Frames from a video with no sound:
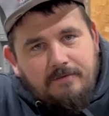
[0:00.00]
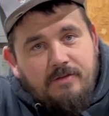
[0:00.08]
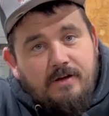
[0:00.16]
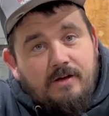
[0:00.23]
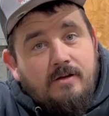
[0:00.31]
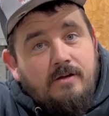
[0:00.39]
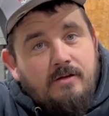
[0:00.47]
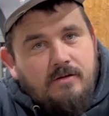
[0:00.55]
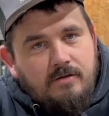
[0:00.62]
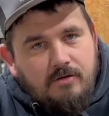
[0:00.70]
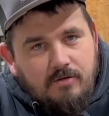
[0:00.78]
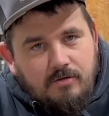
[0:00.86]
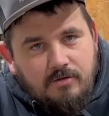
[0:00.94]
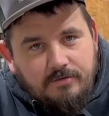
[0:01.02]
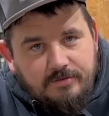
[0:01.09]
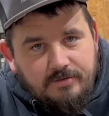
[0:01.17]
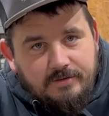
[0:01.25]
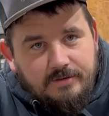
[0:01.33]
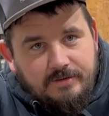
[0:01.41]
thick
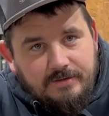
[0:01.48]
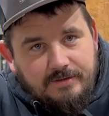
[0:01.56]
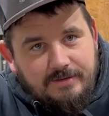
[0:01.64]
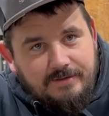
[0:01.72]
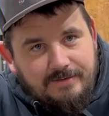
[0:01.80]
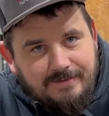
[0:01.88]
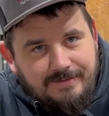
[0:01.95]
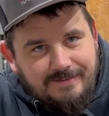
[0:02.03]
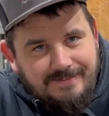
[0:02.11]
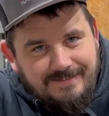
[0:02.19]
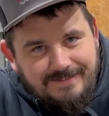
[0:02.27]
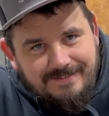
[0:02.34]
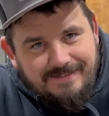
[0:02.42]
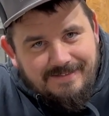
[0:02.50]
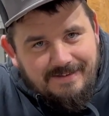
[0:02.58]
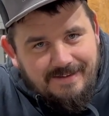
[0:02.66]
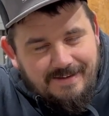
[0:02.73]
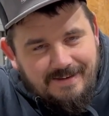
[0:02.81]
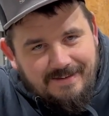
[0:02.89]
girls,
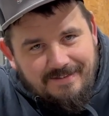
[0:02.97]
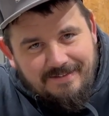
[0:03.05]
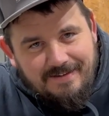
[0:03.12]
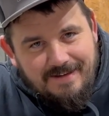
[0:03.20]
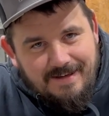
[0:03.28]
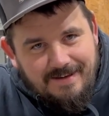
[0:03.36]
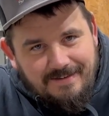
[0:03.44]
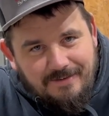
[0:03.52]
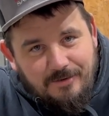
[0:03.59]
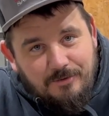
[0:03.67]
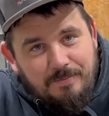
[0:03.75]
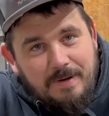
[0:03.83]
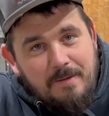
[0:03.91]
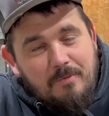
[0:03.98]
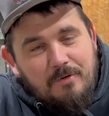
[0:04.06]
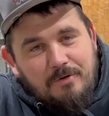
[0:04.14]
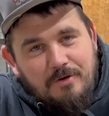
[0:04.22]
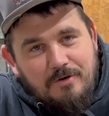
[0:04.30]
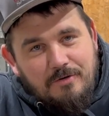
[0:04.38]
and those people
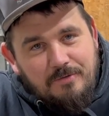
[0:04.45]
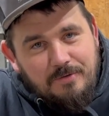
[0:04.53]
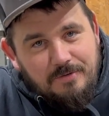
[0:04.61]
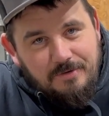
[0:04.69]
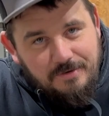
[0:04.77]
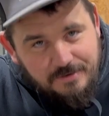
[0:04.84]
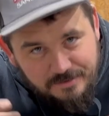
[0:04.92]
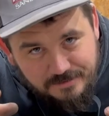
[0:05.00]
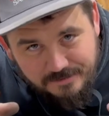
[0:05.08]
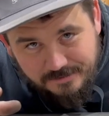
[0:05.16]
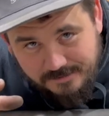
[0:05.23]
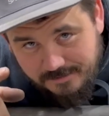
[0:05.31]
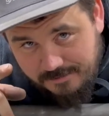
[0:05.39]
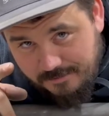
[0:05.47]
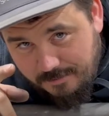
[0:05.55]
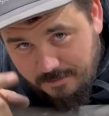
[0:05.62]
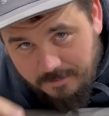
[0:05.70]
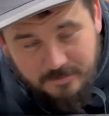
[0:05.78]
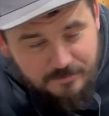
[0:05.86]
will know who
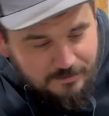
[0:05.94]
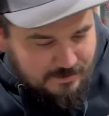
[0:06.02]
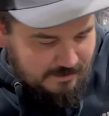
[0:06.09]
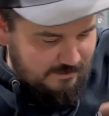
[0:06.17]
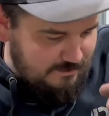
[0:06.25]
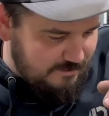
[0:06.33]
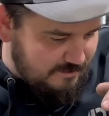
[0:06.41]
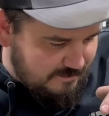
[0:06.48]
we're referring to.